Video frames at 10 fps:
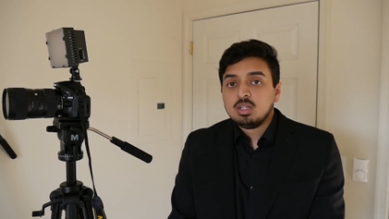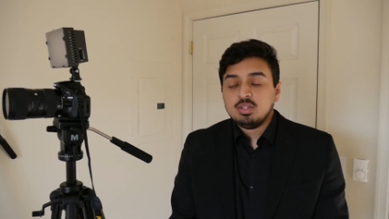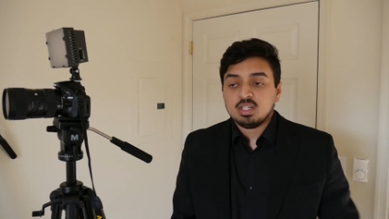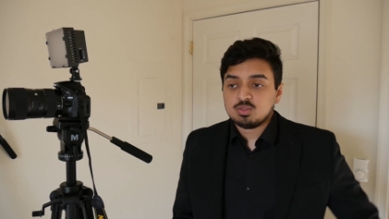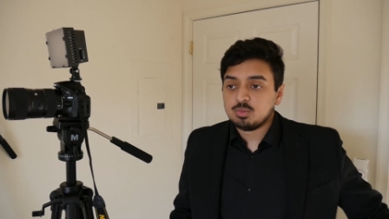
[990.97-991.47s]

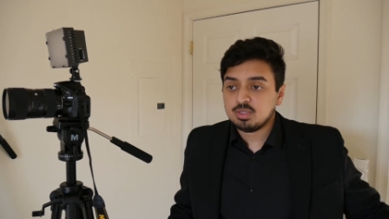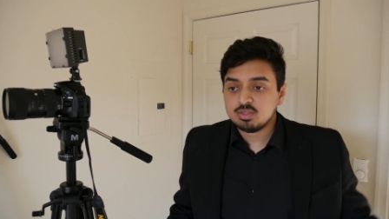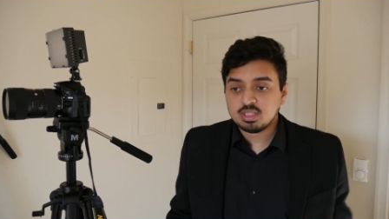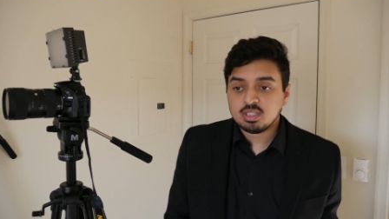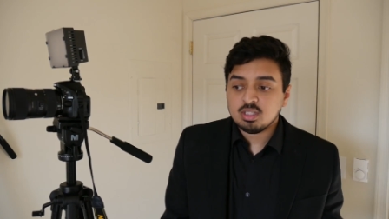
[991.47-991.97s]
You guys will be
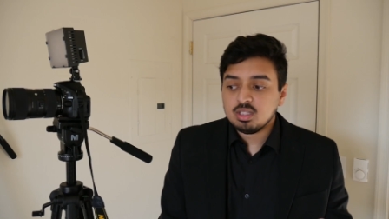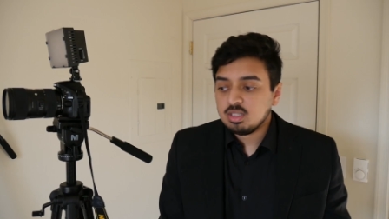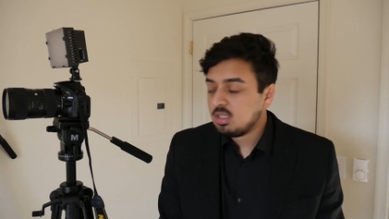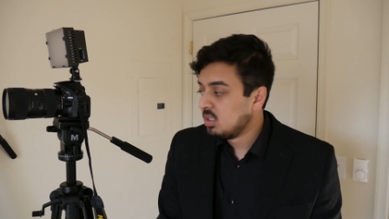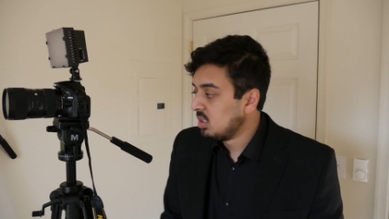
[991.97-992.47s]
using a
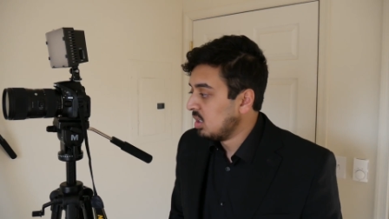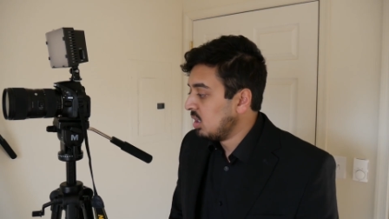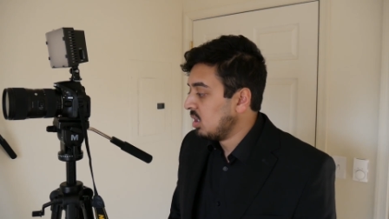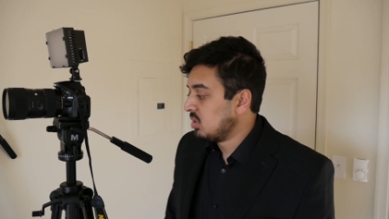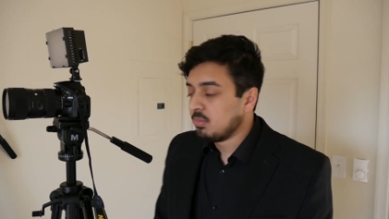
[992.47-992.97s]

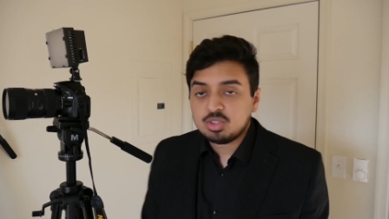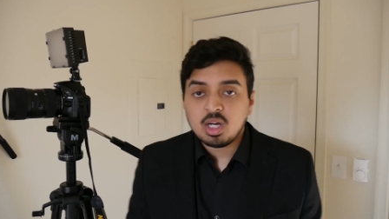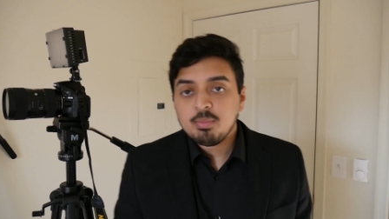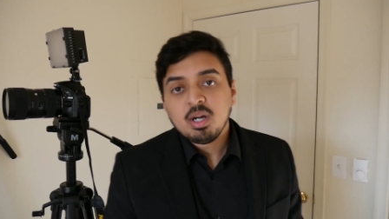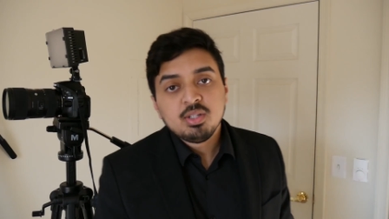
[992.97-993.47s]

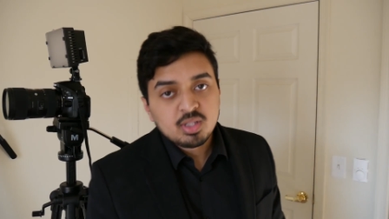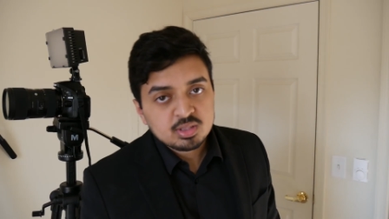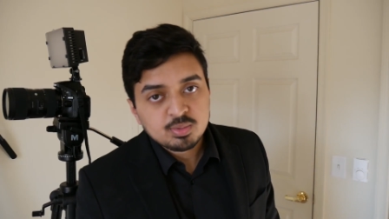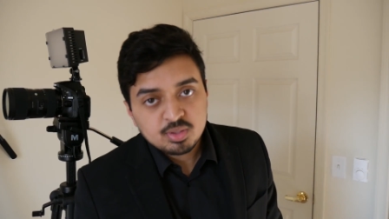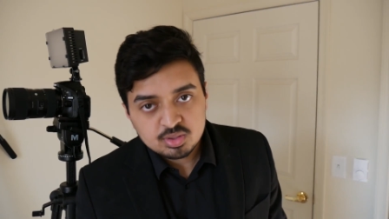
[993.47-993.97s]
tripod. You
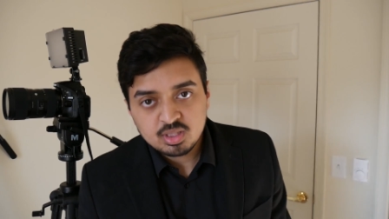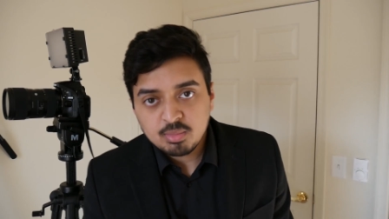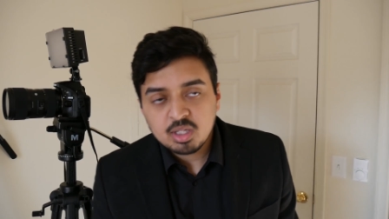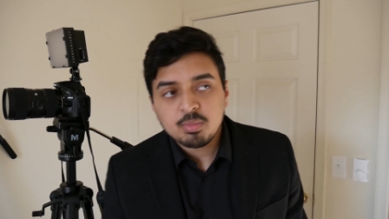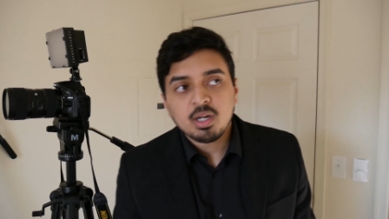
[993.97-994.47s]
guys will be using a
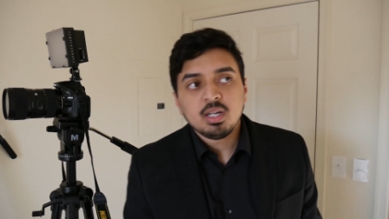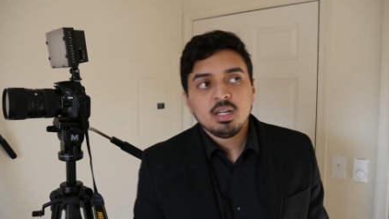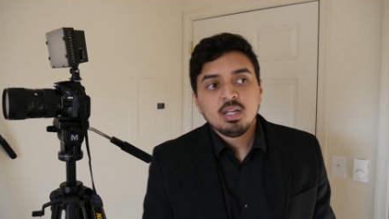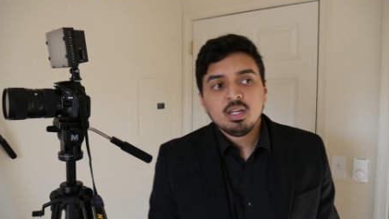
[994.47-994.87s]
monopod.